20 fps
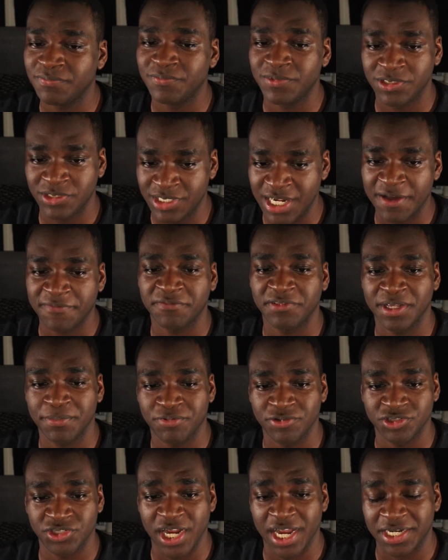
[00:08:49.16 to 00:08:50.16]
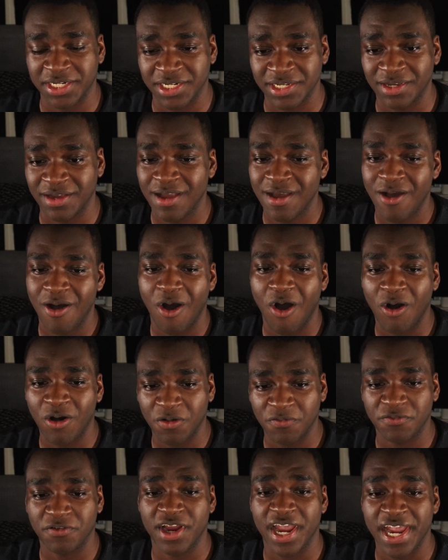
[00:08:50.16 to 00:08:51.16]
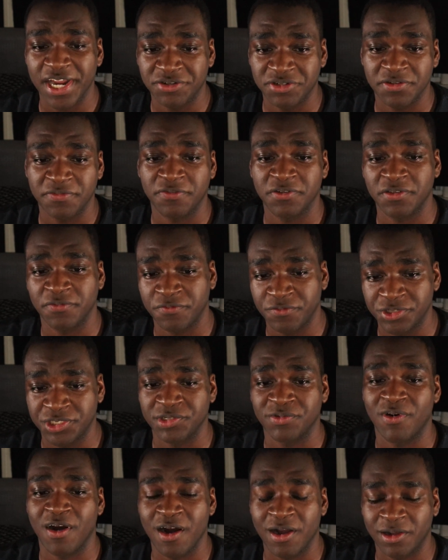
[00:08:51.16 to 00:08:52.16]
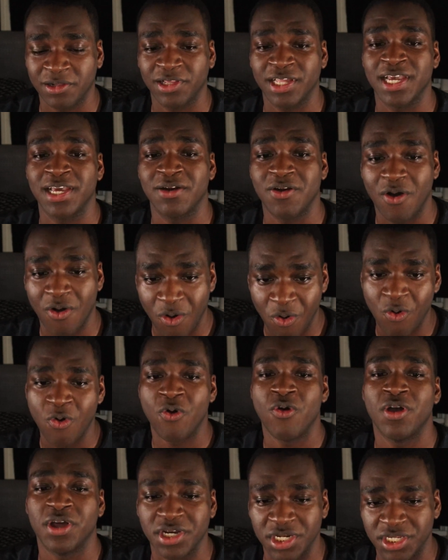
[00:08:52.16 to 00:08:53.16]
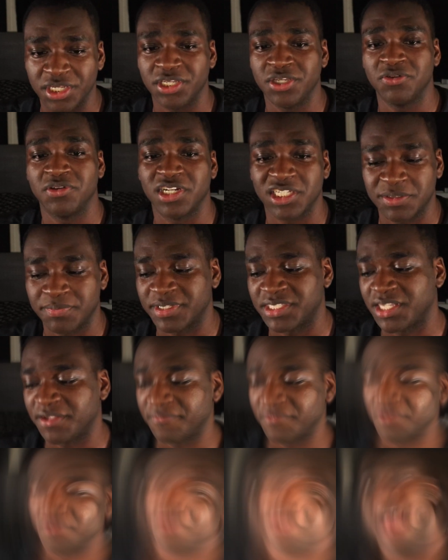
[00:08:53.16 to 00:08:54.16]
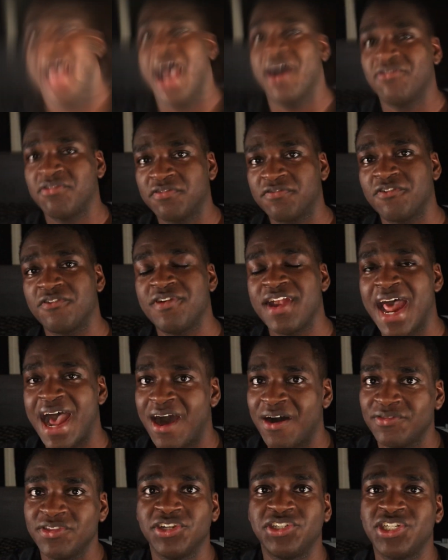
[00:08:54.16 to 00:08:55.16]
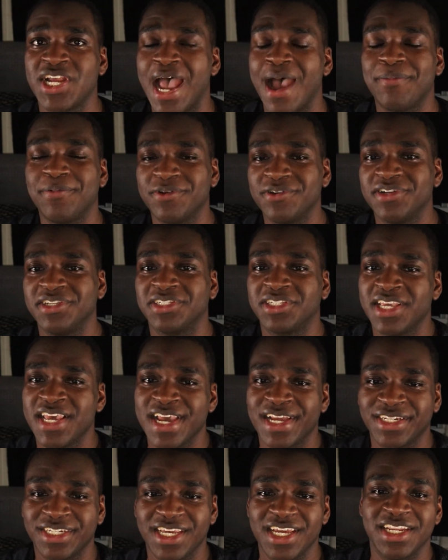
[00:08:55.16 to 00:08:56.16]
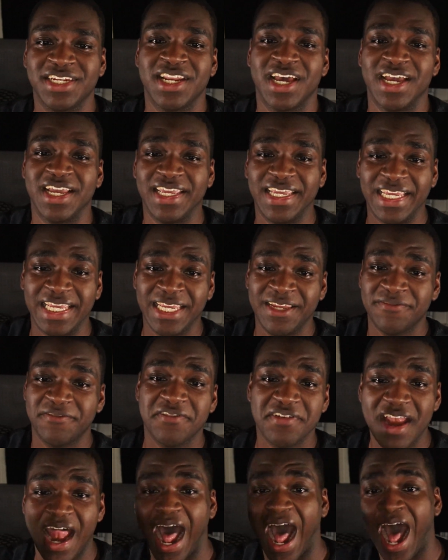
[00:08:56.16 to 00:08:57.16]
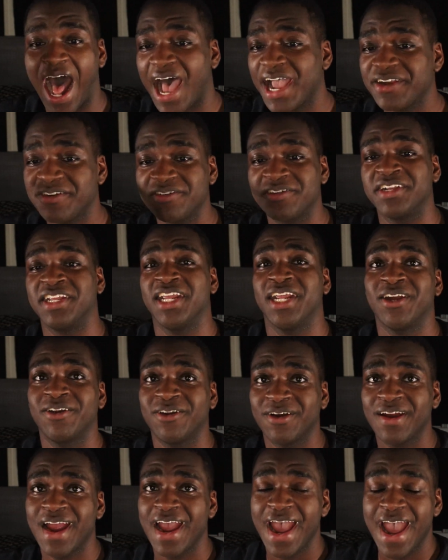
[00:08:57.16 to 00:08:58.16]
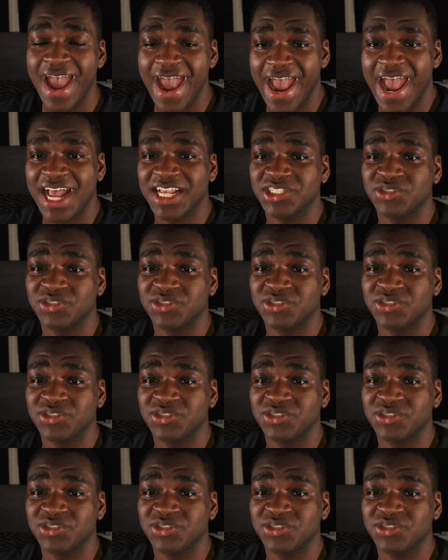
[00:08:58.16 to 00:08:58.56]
definitely projecting all of her hatred for the Fujiwara clan on Yuta specifically. However, now the chapter is kicked into even higher gear, as